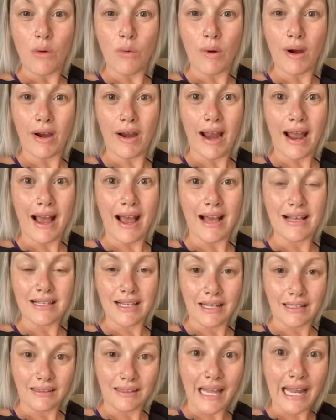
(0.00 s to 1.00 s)

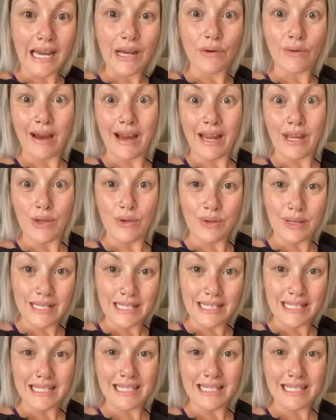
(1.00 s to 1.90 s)
Whereas a light ray, you can